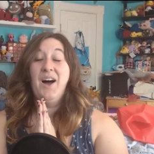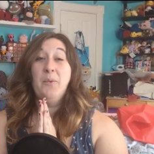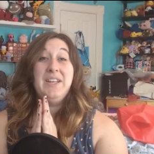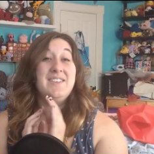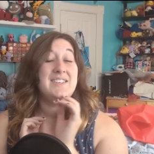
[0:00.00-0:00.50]

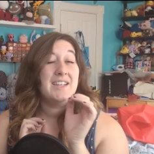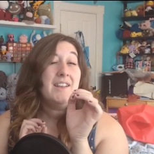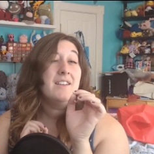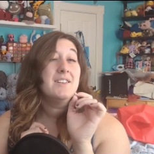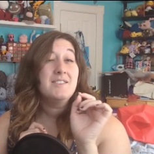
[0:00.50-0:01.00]
We
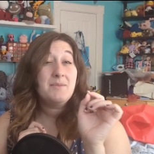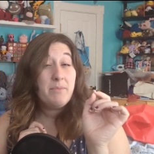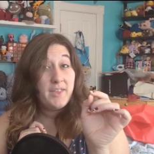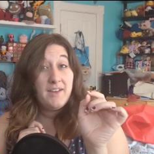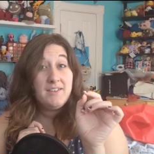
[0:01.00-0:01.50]
did learn
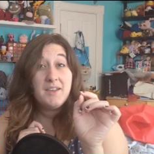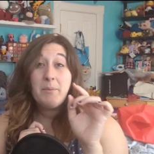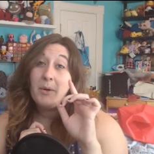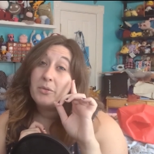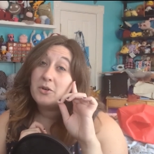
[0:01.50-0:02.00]
some things
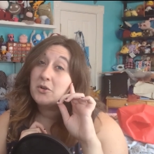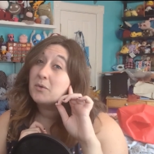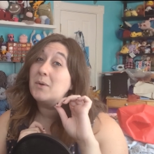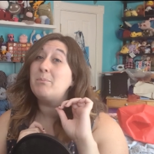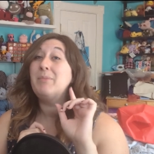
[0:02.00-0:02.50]
about the
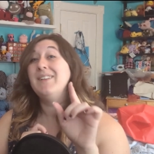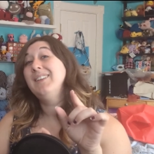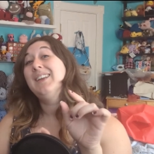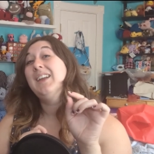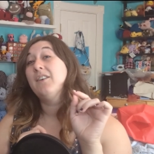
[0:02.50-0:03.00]

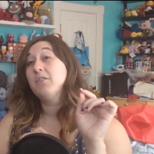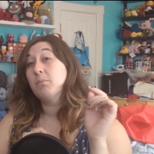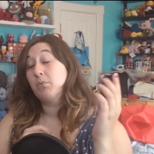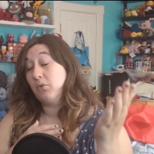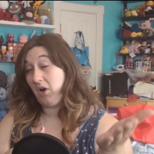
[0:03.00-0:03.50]
durability of the
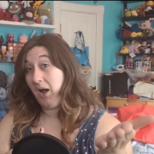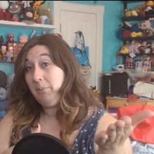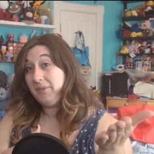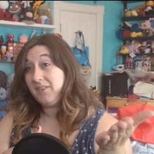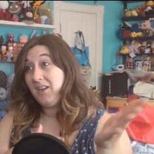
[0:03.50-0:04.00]

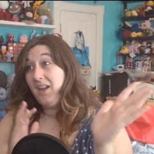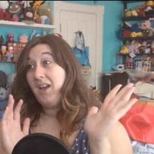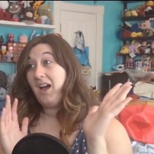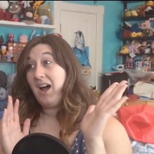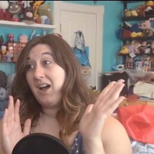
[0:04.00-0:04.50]
props,
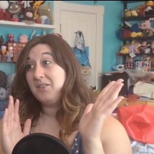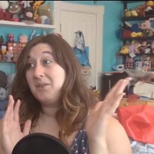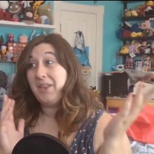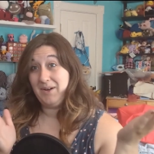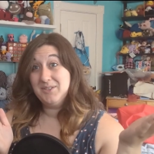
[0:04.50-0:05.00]

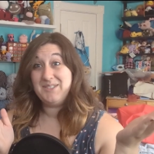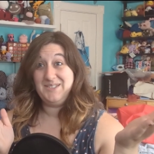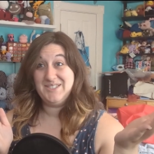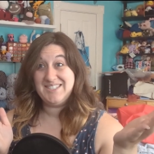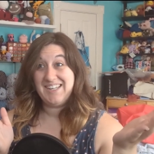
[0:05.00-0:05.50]
so that was
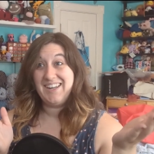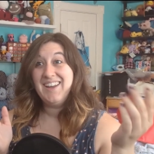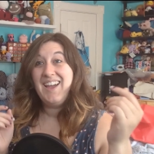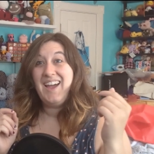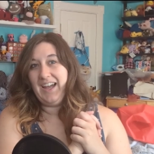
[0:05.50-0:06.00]
interesting.
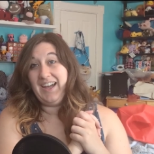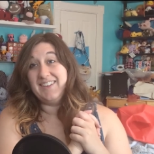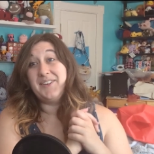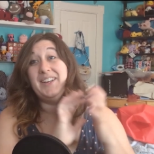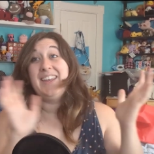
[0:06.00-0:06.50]

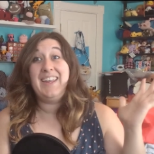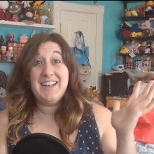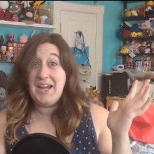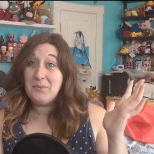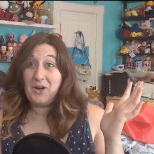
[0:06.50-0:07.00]
So any
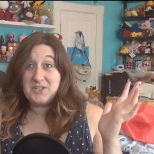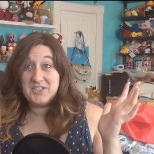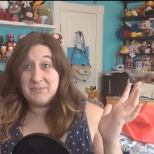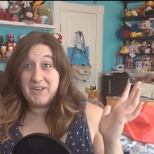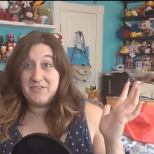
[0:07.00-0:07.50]
keen-eyed
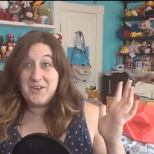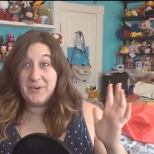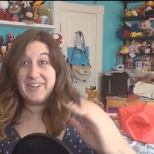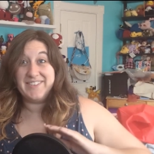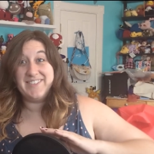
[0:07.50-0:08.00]
watchers might have
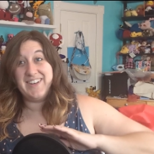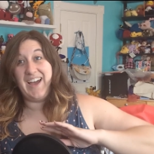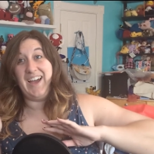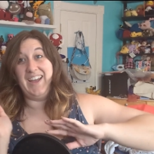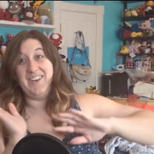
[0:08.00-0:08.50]
noticed
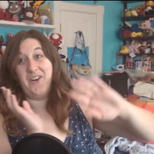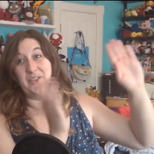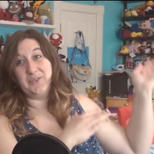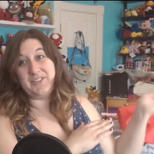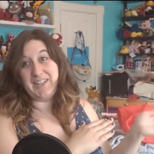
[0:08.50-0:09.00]
in
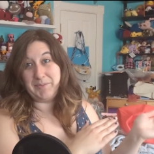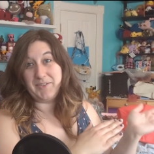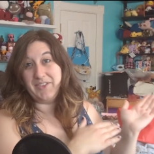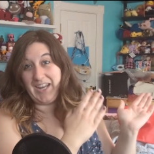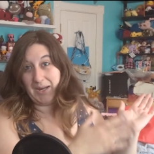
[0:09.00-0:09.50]
all those
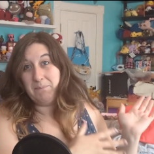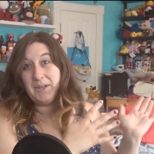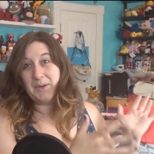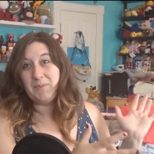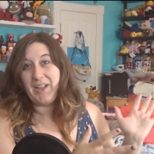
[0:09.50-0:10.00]
clips of the game
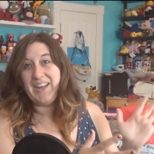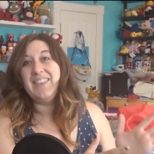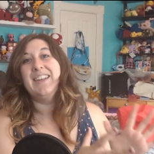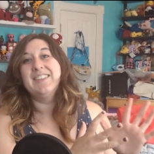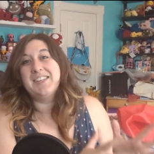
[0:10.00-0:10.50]
being
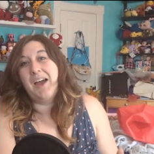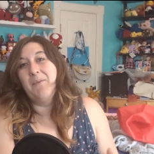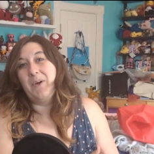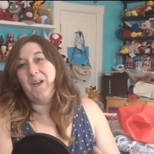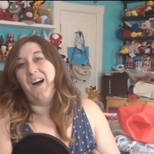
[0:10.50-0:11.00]
played that as
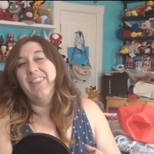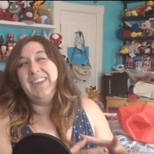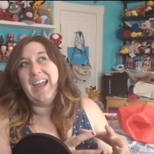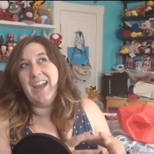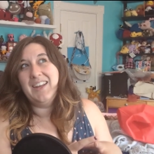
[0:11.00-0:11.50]
time went on,
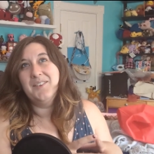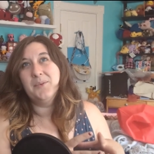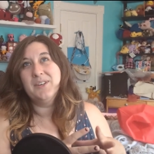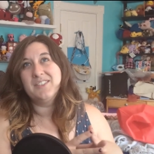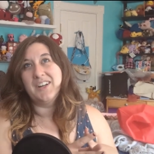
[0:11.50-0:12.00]
the
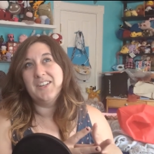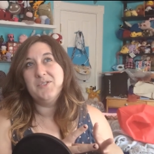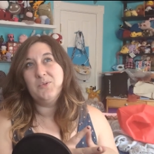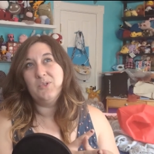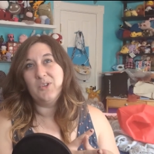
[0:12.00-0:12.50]
Ekans were starting to